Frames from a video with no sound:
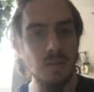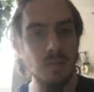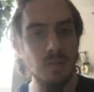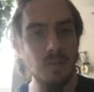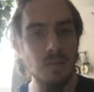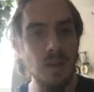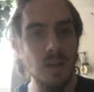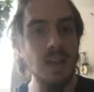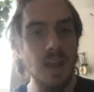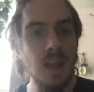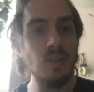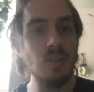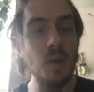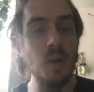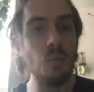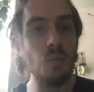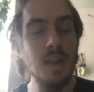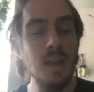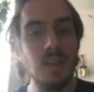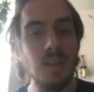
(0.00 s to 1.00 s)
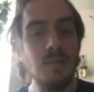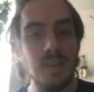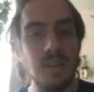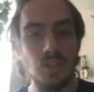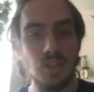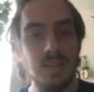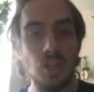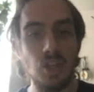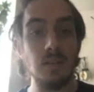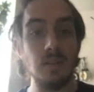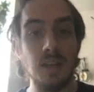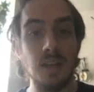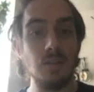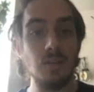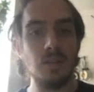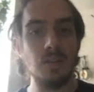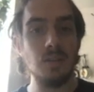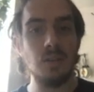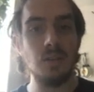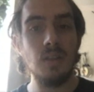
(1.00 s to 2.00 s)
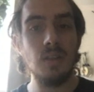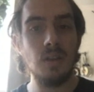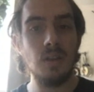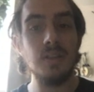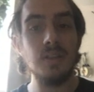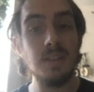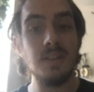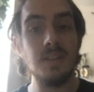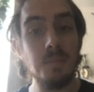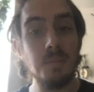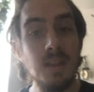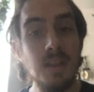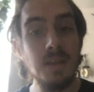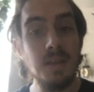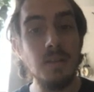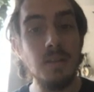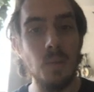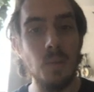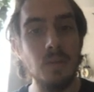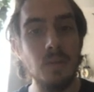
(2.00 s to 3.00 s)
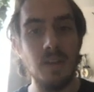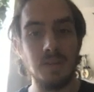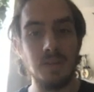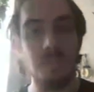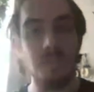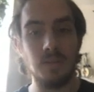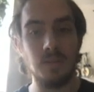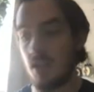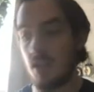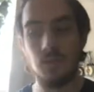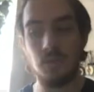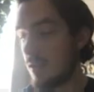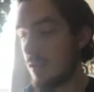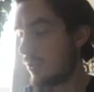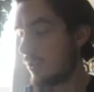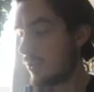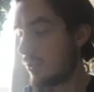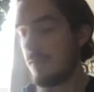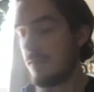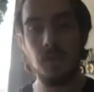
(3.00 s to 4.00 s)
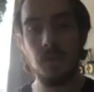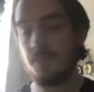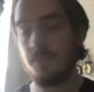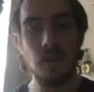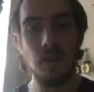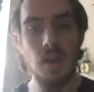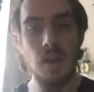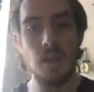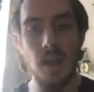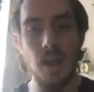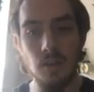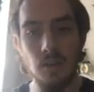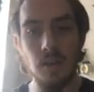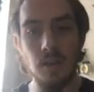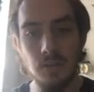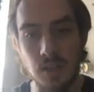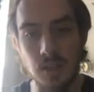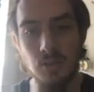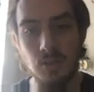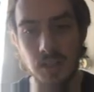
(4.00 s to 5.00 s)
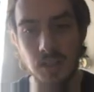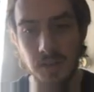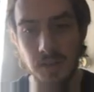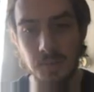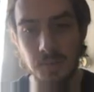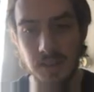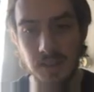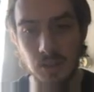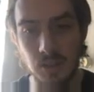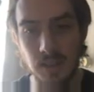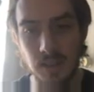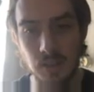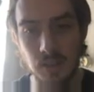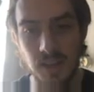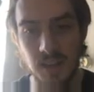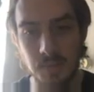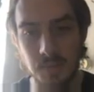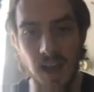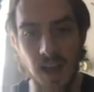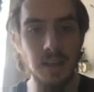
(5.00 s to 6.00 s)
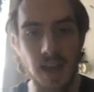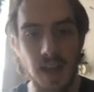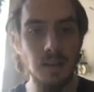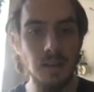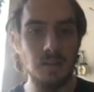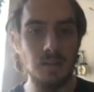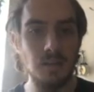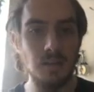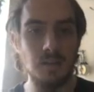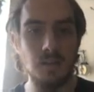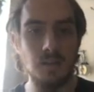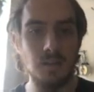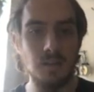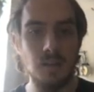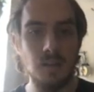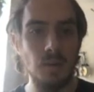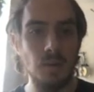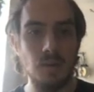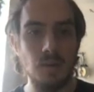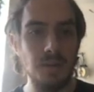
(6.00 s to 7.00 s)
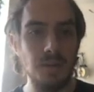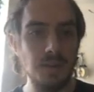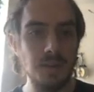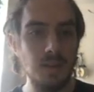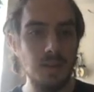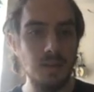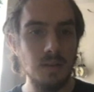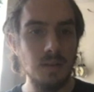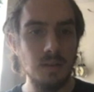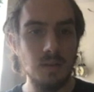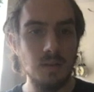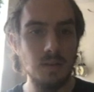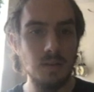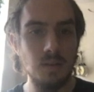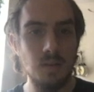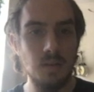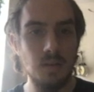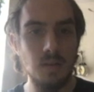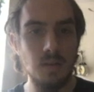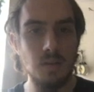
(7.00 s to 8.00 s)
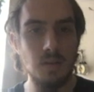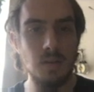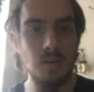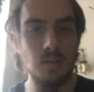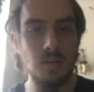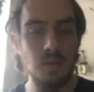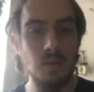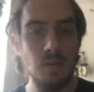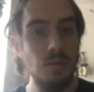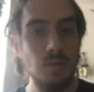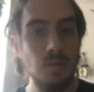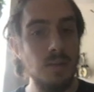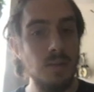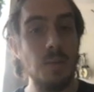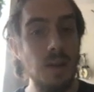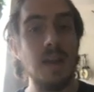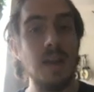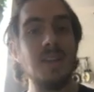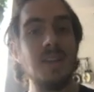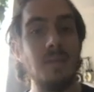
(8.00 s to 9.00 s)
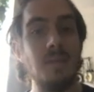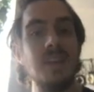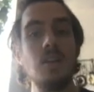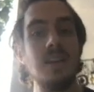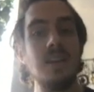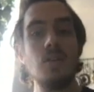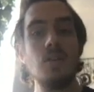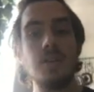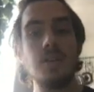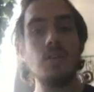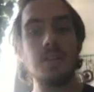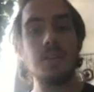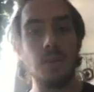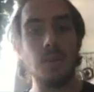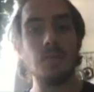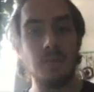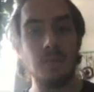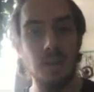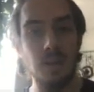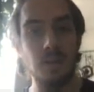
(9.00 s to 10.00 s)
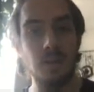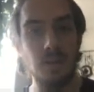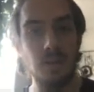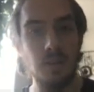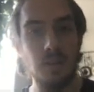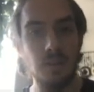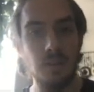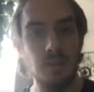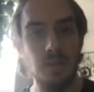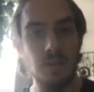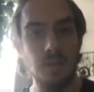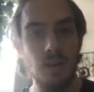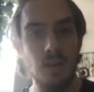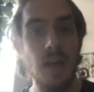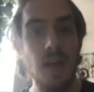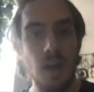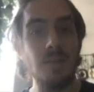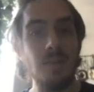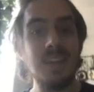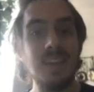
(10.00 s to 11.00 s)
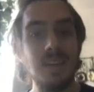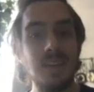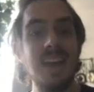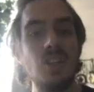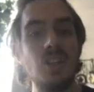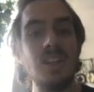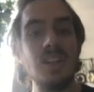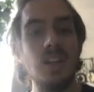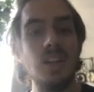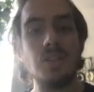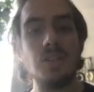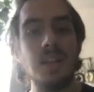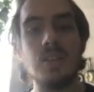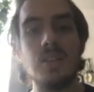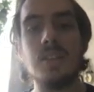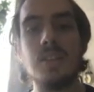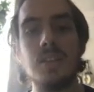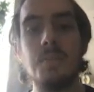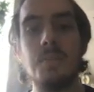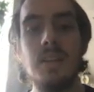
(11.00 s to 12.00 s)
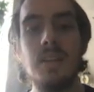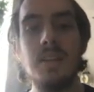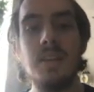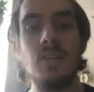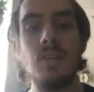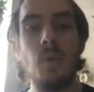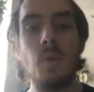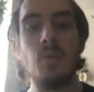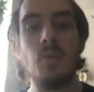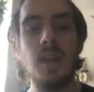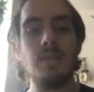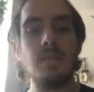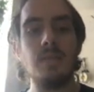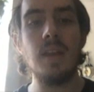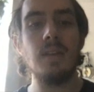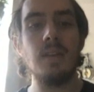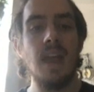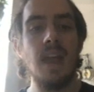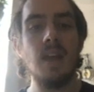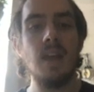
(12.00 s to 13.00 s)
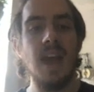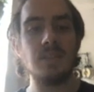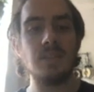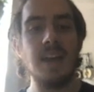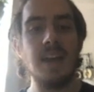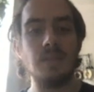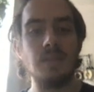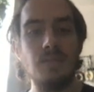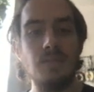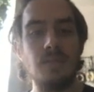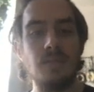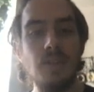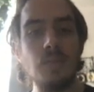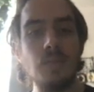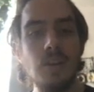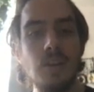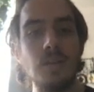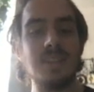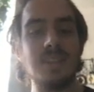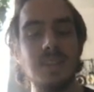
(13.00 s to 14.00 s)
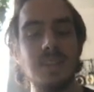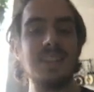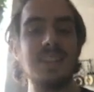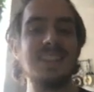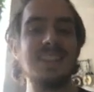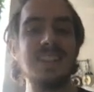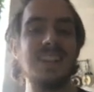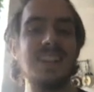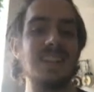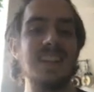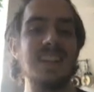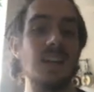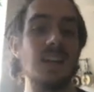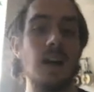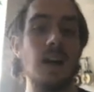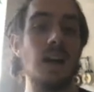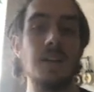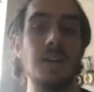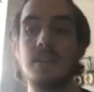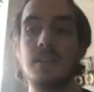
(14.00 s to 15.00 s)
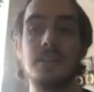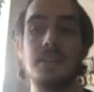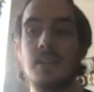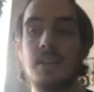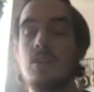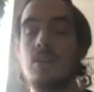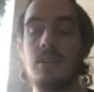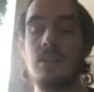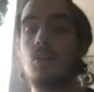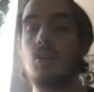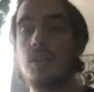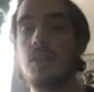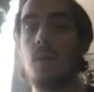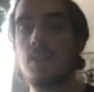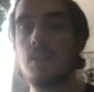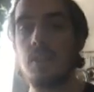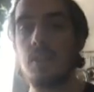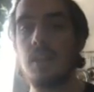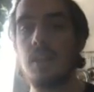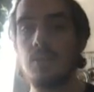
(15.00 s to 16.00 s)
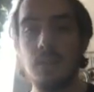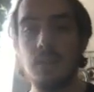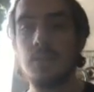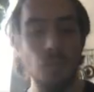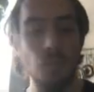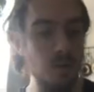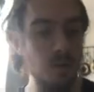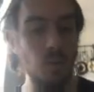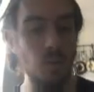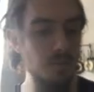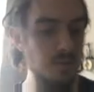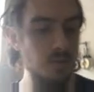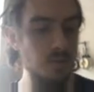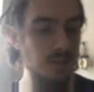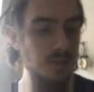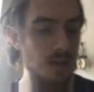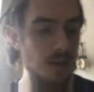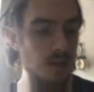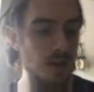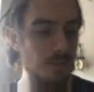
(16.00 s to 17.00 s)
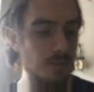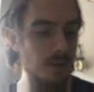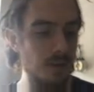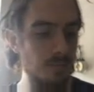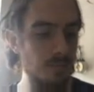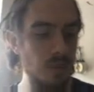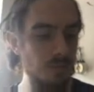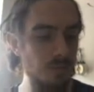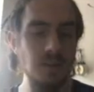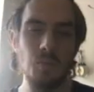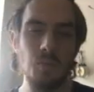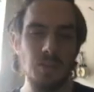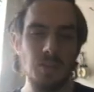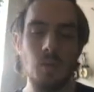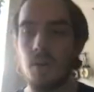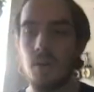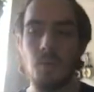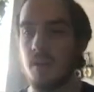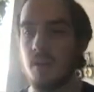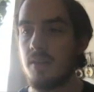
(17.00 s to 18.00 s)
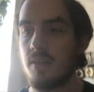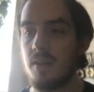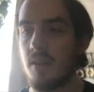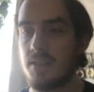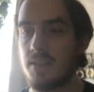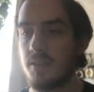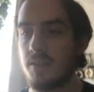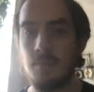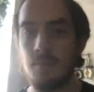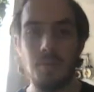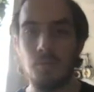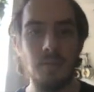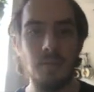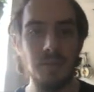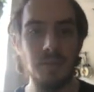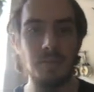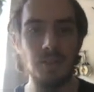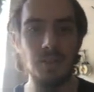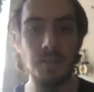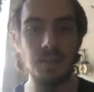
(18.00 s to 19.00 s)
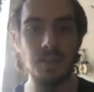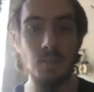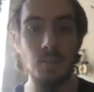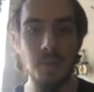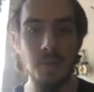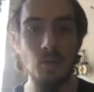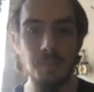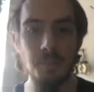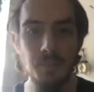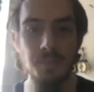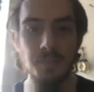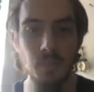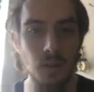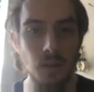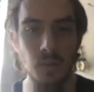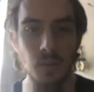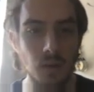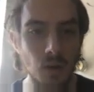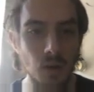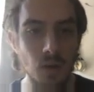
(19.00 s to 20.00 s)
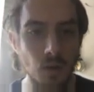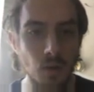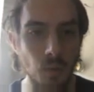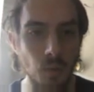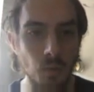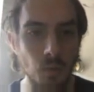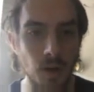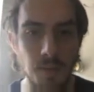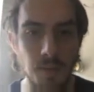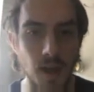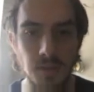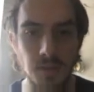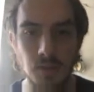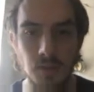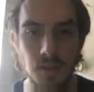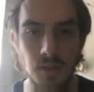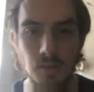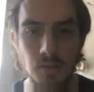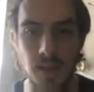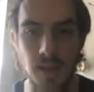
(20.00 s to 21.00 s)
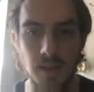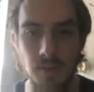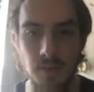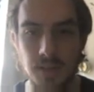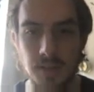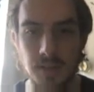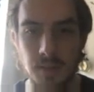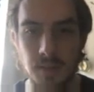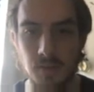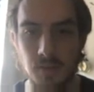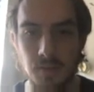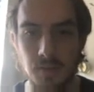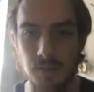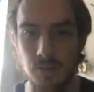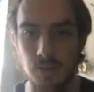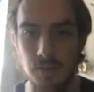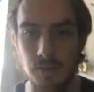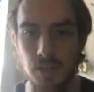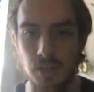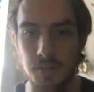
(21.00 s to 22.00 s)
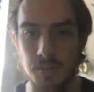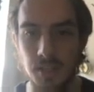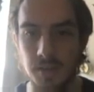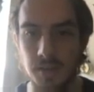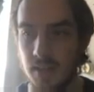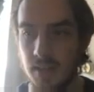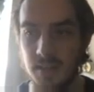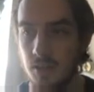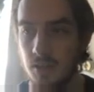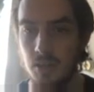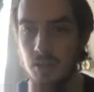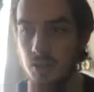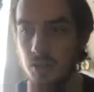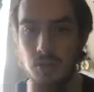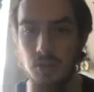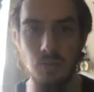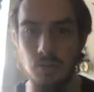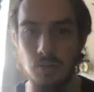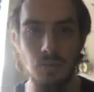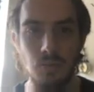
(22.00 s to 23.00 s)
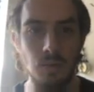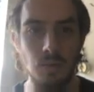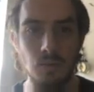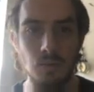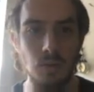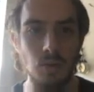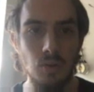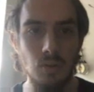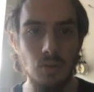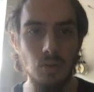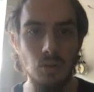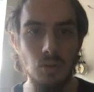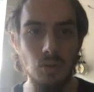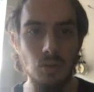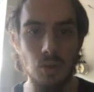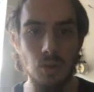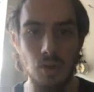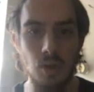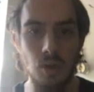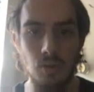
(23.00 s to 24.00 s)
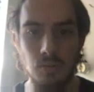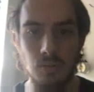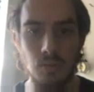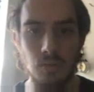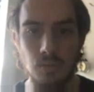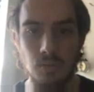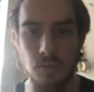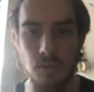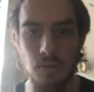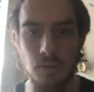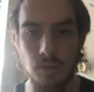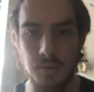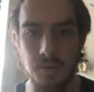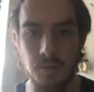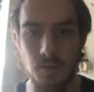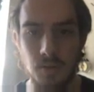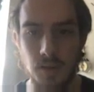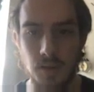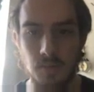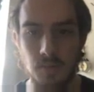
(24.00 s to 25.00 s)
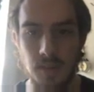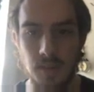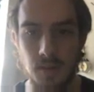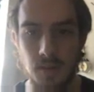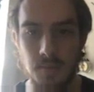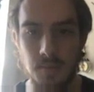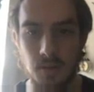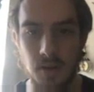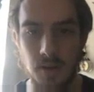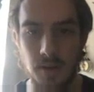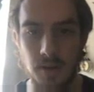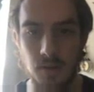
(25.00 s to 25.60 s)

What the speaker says: and the wavelength changed, the speed of the wave must have changed. I can also change my tension to be high and run this thing. There we have an increase in wavelength. I've again changed the speed in the wave as the frequency stays constant. And the equation that you see in one of those, actually we'll work on a sample problem in just a moment. What I'm going to do now is I'm going to change my tension to low. Oh no, let me go right in the middle there.